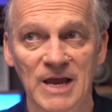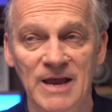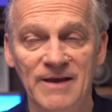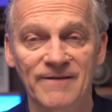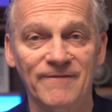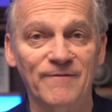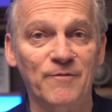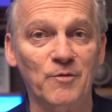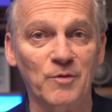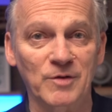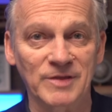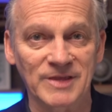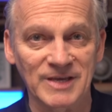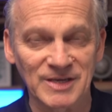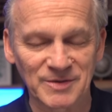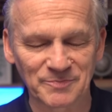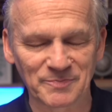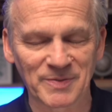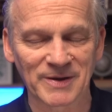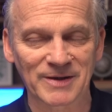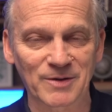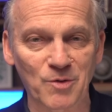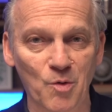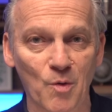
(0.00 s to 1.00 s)
for these
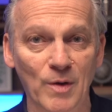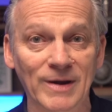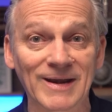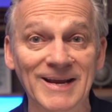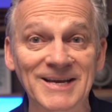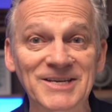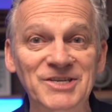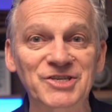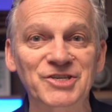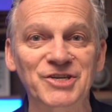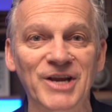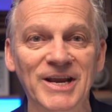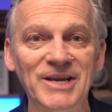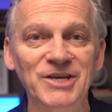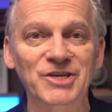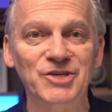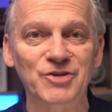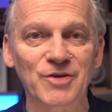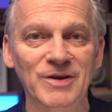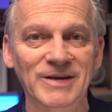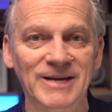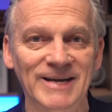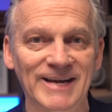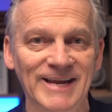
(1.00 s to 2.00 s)
Bitcoin
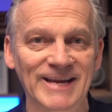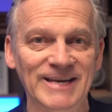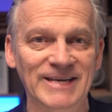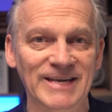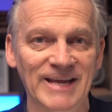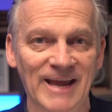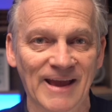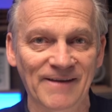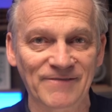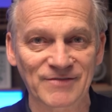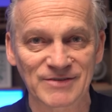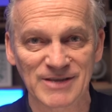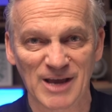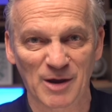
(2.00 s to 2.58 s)
exchange-traded ETFs